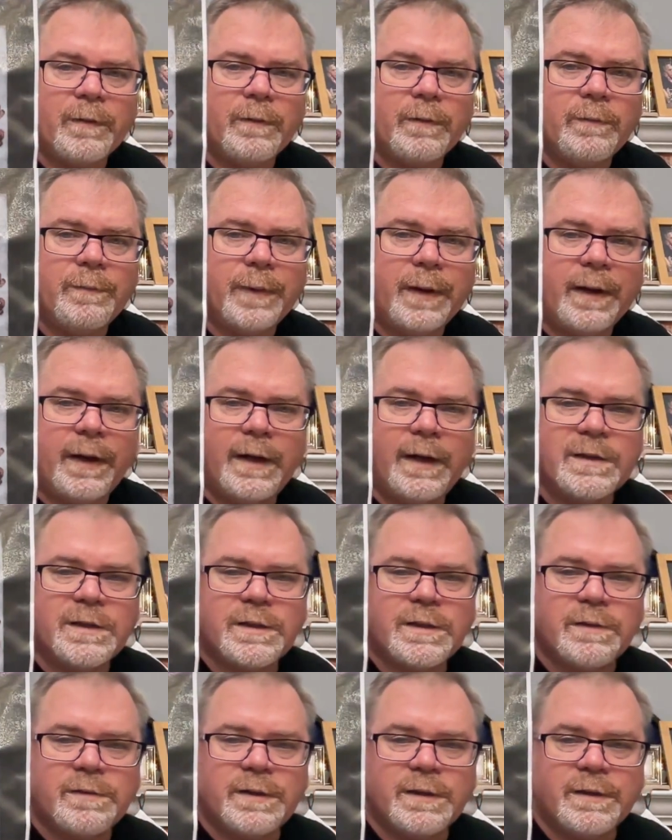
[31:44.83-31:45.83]
by
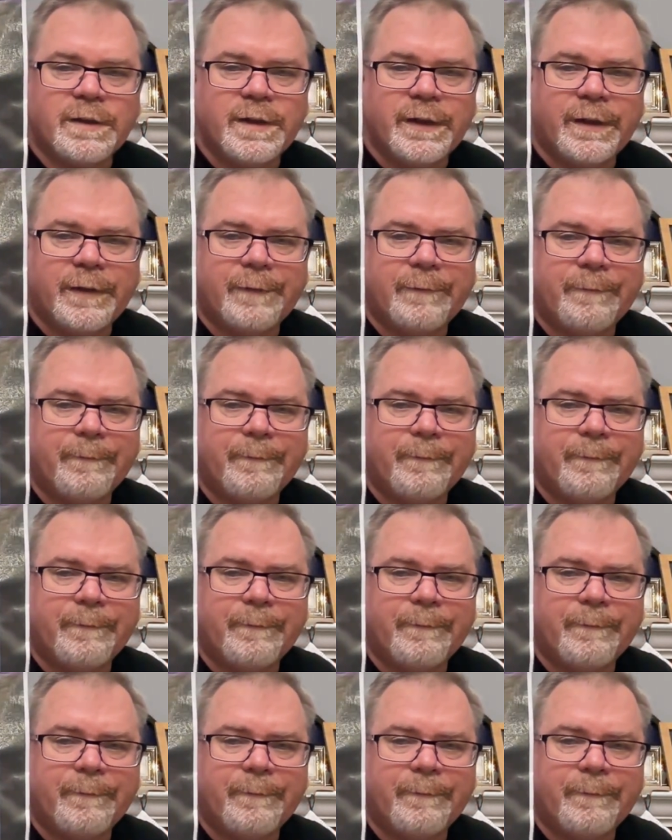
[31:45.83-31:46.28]
Stony Creek.